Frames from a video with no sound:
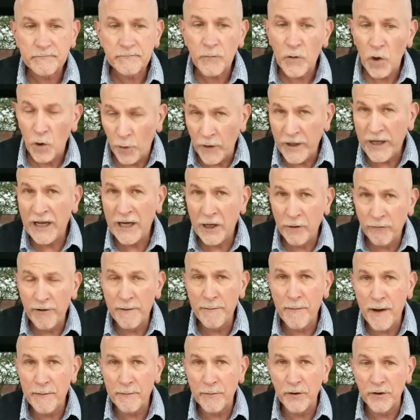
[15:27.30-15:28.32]
We need to
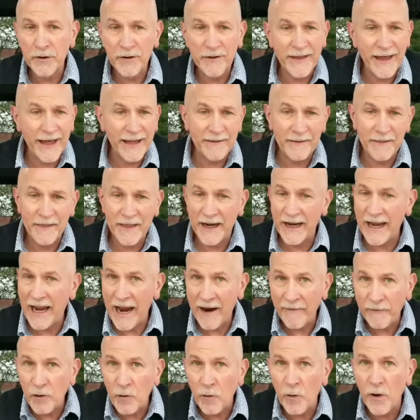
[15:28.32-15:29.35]
remember that
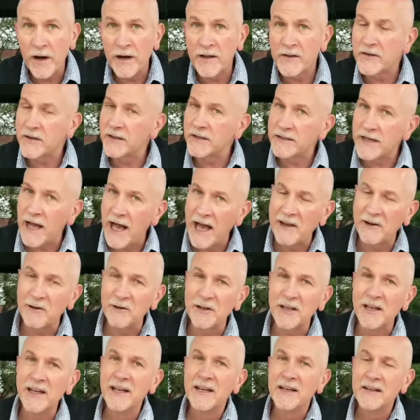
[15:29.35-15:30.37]
everyone is
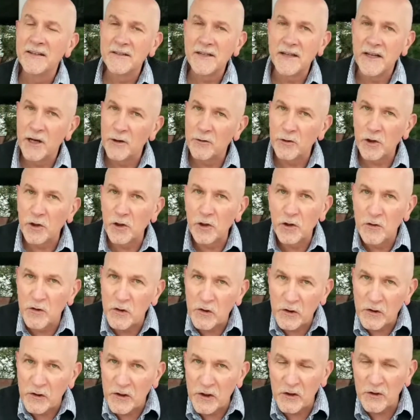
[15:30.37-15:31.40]
entitled to hear the good news
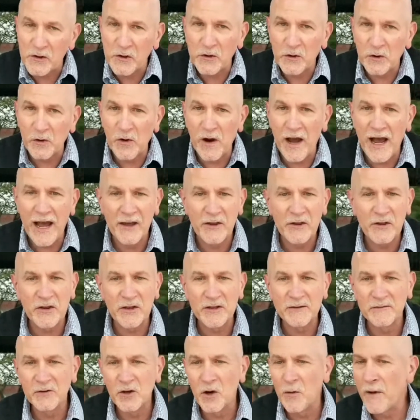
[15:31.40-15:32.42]
of Jesus Christ,
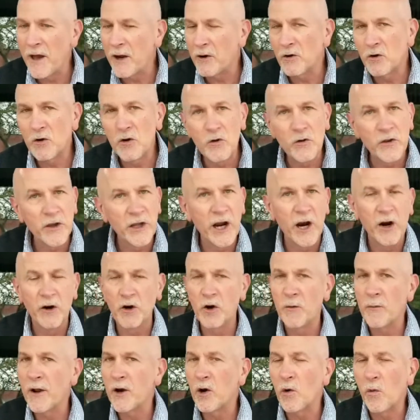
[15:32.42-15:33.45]
no matter who they are, no
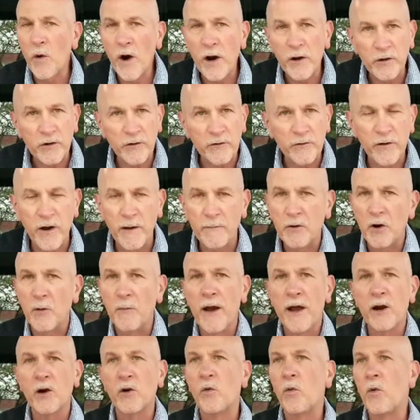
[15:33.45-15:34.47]
matter where they're from, no
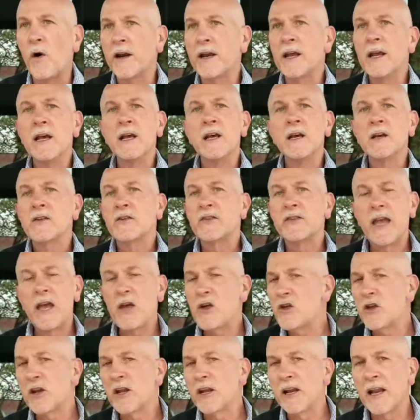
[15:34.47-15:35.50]
matter what
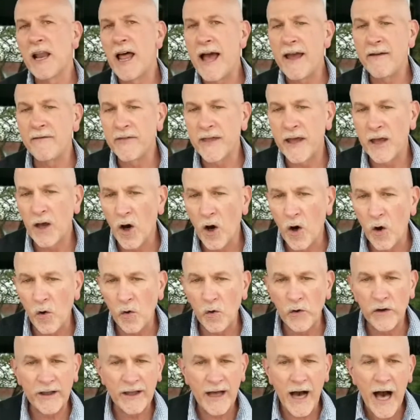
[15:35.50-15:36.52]
station in life they
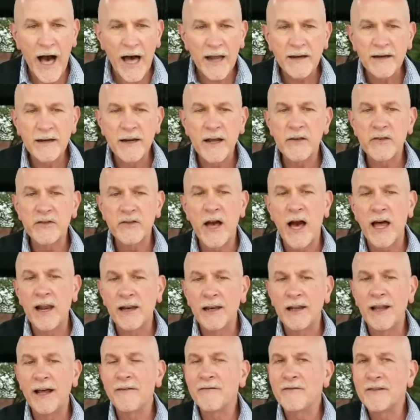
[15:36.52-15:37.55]
hold. God does not
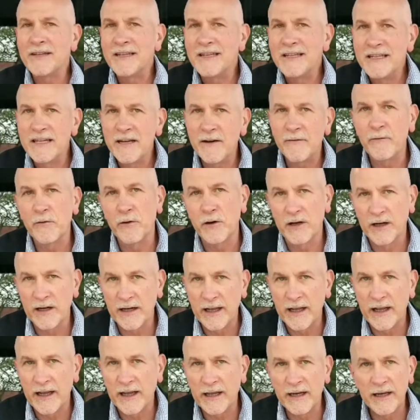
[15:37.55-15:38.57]
love
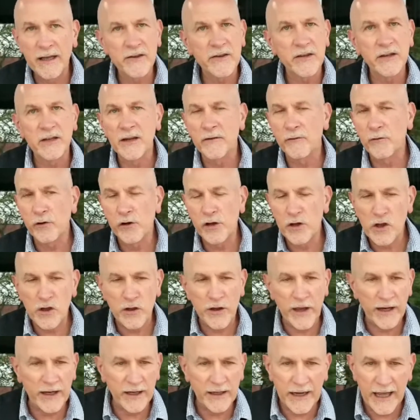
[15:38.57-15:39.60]
differently. He doesn't
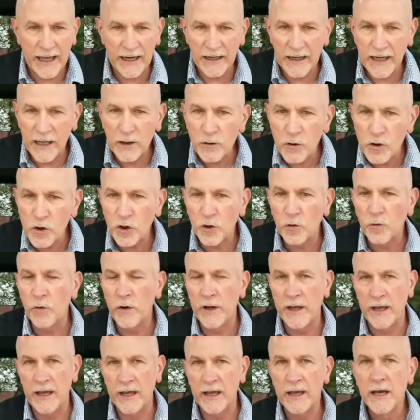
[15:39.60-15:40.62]
differentiate, and neither should
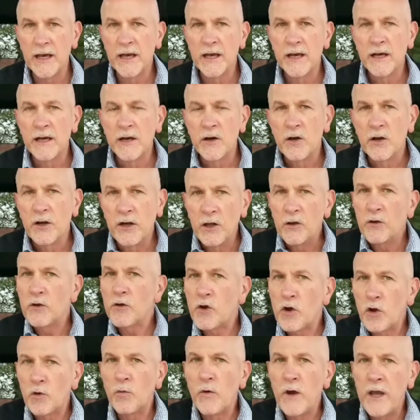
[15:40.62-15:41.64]
we. Neither
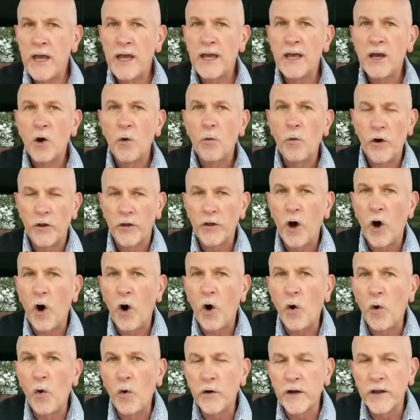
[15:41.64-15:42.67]
should we
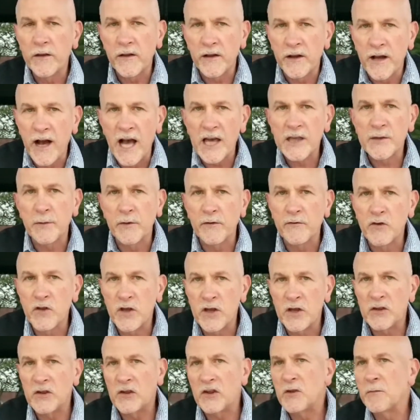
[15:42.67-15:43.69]
withhold the gospel of
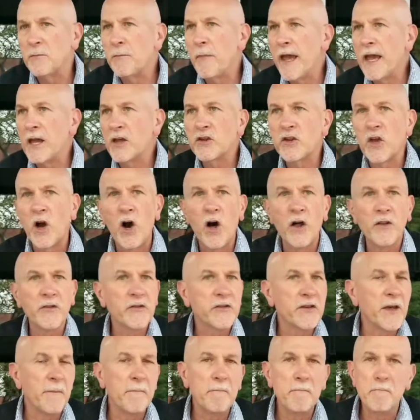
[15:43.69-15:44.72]
Jesus based on
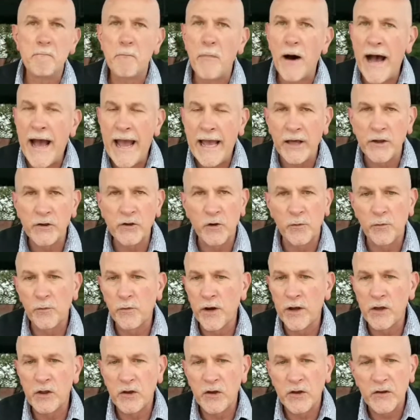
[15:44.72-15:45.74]
some bias or
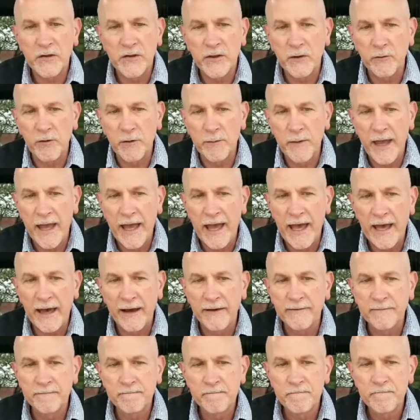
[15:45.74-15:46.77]
prejudice that we may have.
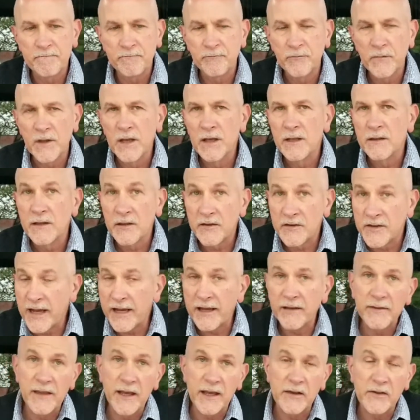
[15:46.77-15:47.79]
The
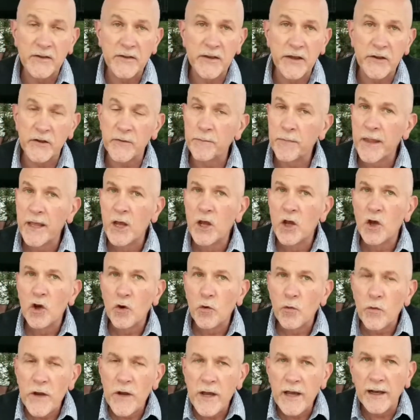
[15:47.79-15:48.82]
second thing is this.
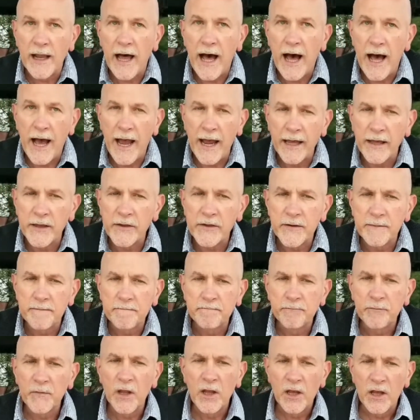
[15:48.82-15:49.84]
Realize
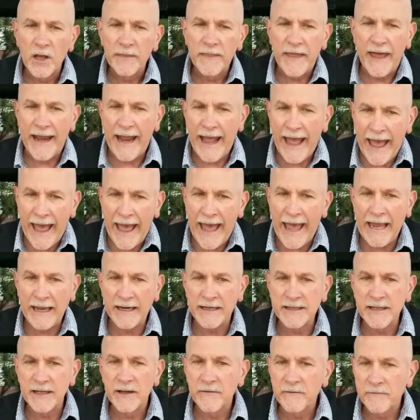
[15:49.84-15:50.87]
that
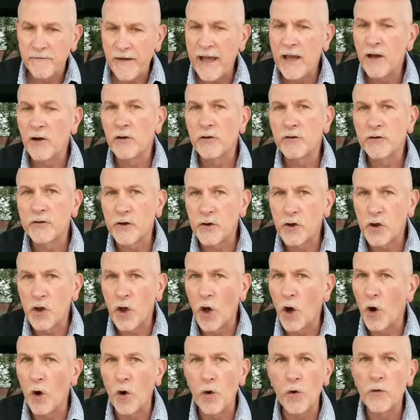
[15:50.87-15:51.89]
hate fails to
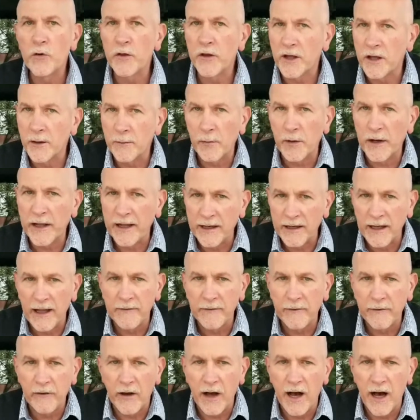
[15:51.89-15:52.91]
show the complete love
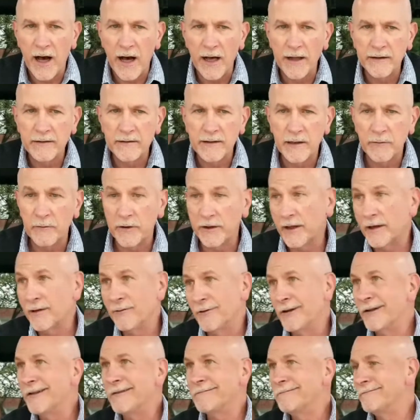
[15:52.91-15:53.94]
of God. And we think,
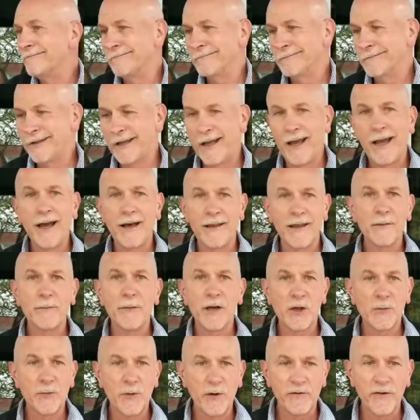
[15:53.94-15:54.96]
well, yeah, that
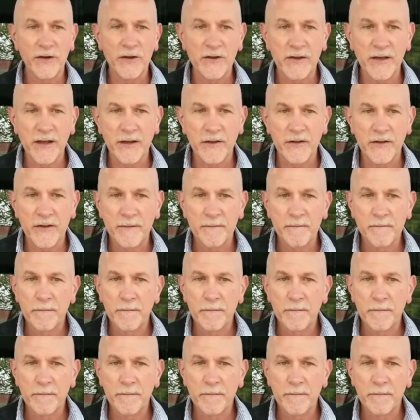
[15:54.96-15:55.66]
makes perfect sense.